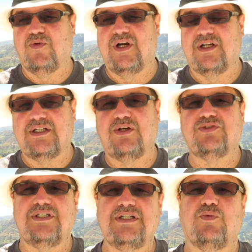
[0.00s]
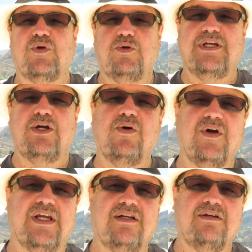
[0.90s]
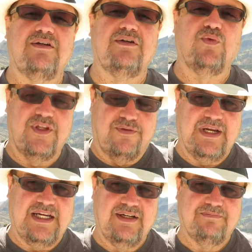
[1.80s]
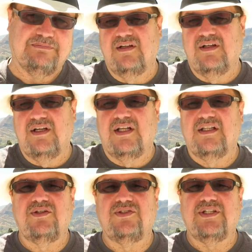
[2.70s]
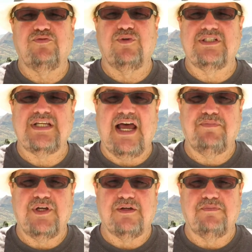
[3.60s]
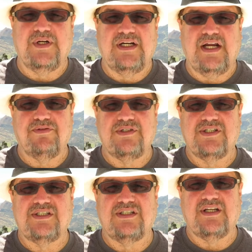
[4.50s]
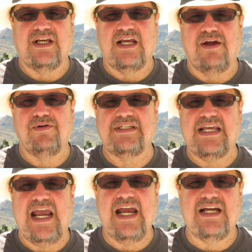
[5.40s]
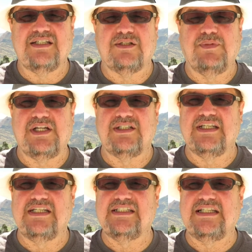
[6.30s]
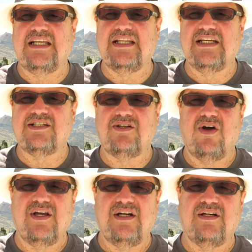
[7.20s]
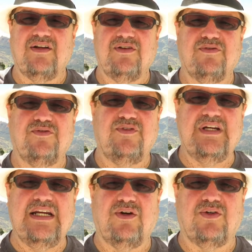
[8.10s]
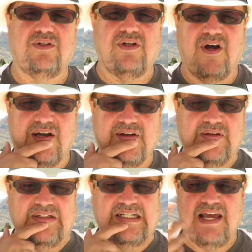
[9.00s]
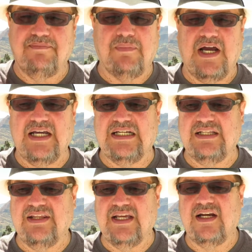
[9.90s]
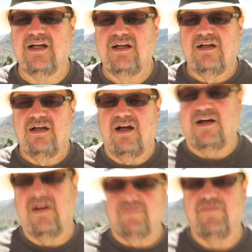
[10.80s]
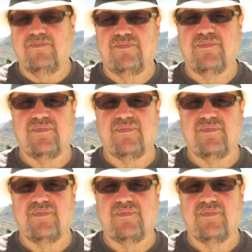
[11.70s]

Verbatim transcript: What, Delta will be going with me. Little different topic, but I was I was asked, because they said they saw in another video log, not mine, that um,